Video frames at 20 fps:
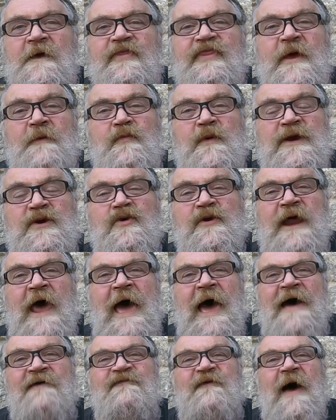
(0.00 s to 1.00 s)
then we could
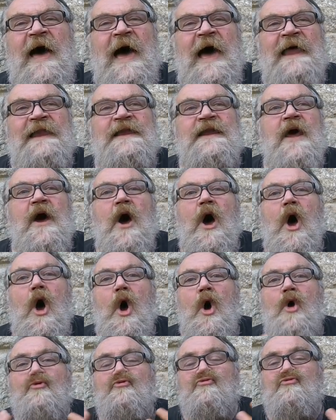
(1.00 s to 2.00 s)
have an
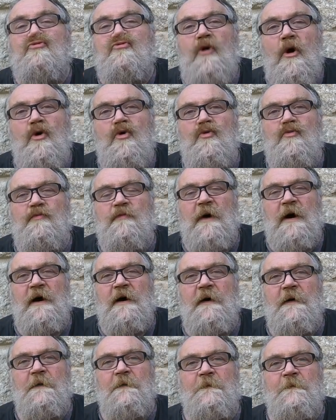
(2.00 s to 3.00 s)

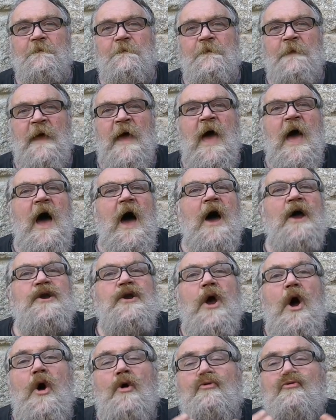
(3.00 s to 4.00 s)
aroma,
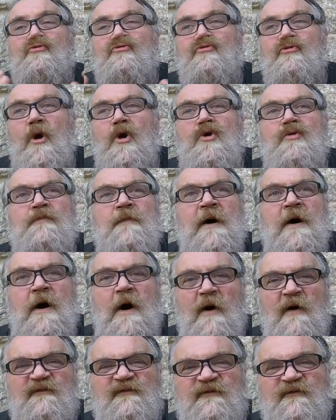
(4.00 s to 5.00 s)
an
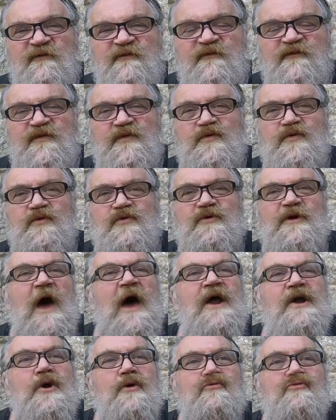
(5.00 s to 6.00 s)
aroma of food,
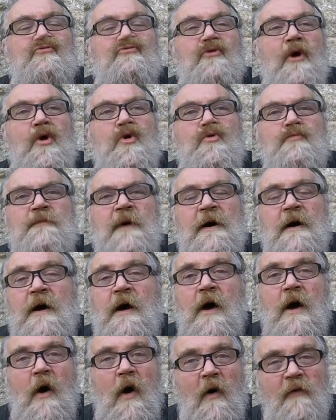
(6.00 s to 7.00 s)
an aroma
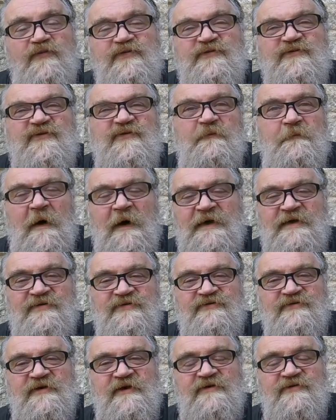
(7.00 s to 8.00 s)
of
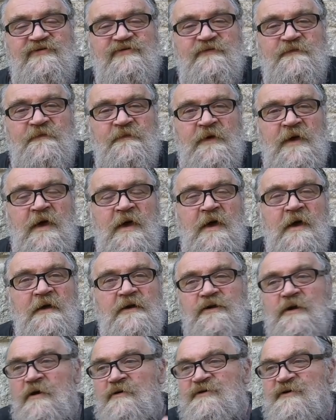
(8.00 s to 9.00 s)
spices.
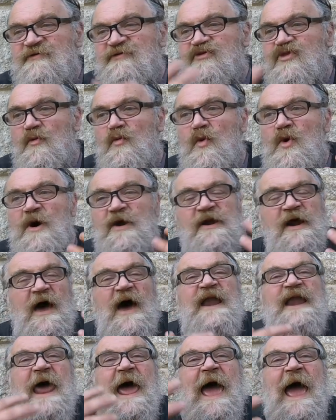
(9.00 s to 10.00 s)
Notice the word
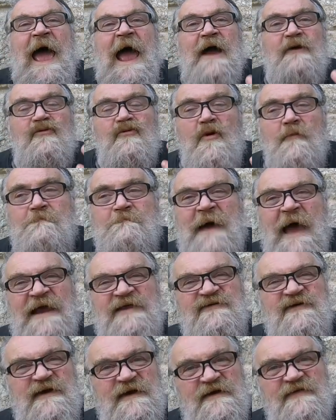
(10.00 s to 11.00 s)
an
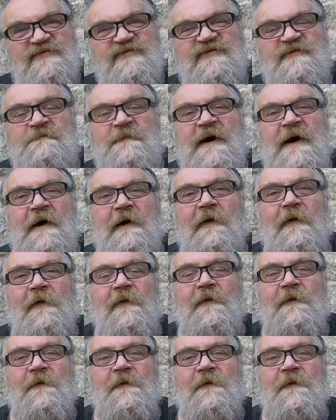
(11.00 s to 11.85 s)
aromatic smell.